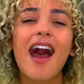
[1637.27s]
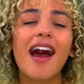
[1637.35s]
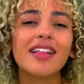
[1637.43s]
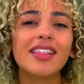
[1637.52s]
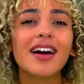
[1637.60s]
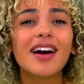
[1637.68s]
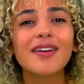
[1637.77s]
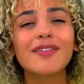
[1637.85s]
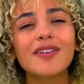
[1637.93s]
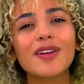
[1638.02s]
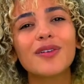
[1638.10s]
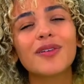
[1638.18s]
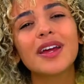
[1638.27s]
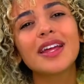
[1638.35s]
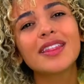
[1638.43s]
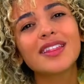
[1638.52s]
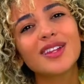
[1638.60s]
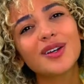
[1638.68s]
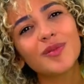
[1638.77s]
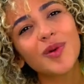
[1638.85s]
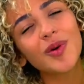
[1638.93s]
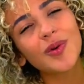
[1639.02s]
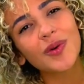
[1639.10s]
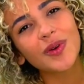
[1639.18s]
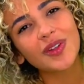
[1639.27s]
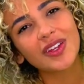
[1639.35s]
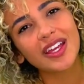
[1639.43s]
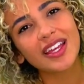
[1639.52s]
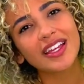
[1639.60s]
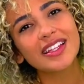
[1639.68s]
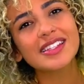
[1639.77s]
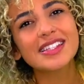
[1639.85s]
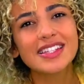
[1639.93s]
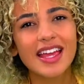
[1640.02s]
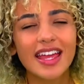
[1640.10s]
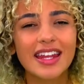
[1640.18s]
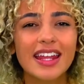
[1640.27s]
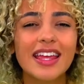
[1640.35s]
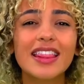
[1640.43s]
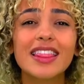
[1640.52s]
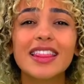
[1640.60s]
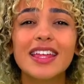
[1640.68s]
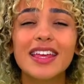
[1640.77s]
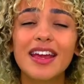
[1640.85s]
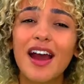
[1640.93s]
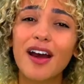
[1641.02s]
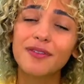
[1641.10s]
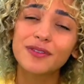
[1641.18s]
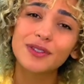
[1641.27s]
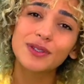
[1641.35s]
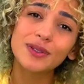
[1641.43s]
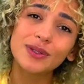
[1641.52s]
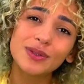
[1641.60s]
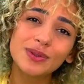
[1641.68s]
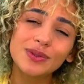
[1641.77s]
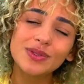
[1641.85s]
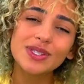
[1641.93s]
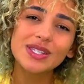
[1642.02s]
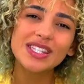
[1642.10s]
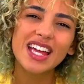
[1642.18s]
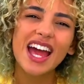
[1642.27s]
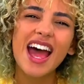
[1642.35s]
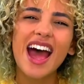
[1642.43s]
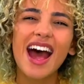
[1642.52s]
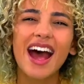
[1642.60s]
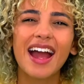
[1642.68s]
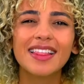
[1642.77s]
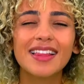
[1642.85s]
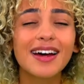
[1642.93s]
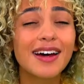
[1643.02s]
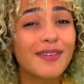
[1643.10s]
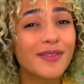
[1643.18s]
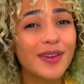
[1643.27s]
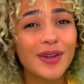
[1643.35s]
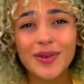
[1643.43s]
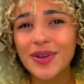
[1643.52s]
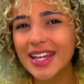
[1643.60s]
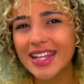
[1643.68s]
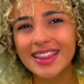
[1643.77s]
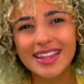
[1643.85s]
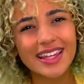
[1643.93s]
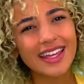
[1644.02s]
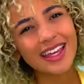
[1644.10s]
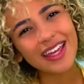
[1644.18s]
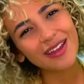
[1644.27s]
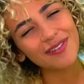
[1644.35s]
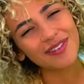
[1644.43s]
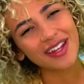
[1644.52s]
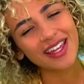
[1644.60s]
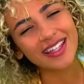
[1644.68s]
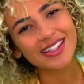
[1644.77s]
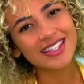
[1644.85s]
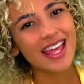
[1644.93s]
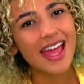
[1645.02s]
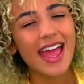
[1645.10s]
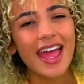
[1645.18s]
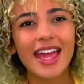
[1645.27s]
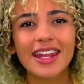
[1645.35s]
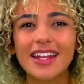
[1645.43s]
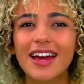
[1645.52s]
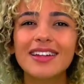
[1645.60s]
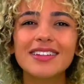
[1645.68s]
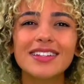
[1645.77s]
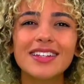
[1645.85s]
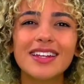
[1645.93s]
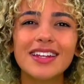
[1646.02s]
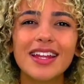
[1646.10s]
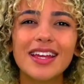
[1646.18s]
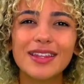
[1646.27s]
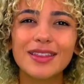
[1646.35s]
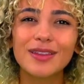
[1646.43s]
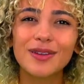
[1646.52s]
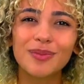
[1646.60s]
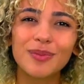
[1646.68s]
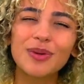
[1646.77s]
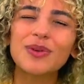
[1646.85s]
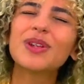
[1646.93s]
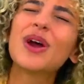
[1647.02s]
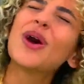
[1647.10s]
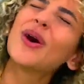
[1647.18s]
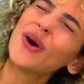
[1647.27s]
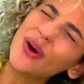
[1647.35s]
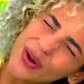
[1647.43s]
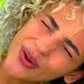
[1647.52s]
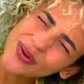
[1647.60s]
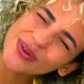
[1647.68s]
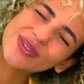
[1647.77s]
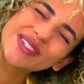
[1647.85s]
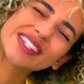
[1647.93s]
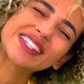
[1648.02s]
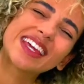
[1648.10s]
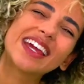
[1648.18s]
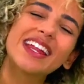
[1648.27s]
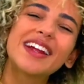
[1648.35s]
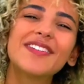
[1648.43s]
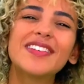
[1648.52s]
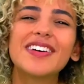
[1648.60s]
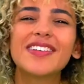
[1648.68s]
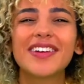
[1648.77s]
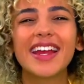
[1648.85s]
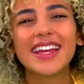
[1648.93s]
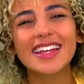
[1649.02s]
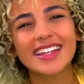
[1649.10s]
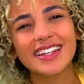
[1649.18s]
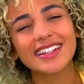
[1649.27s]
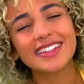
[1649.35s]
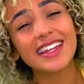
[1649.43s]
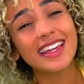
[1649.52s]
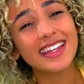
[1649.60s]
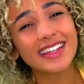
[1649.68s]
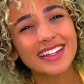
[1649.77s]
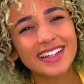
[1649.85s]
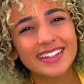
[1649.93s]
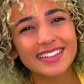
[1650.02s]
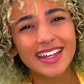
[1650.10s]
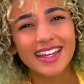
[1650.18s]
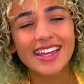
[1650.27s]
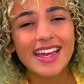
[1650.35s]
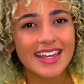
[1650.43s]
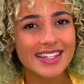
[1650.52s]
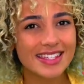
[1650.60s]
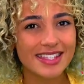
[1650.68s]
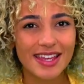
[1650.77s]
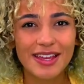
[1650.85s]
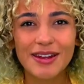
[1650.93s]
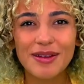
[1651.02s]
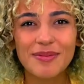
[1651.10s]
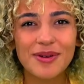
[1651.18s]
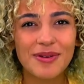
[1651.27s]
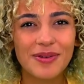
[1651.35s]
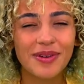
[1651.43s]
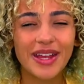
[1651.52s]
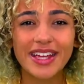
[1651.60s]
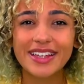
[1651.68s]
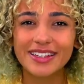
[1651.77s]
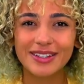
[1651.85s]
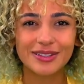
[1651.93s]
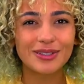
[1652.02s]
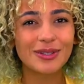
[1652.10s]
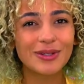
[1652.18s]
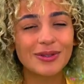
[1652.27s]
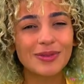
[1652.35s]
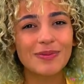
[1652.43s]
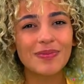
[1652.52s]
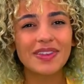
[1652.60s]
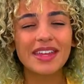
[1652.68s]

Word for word: I love you in the mornings and in the afternoons. I love you in the evenings and underneath the moon. Oh, skidamarinka dinka ding, skidamarinka doo.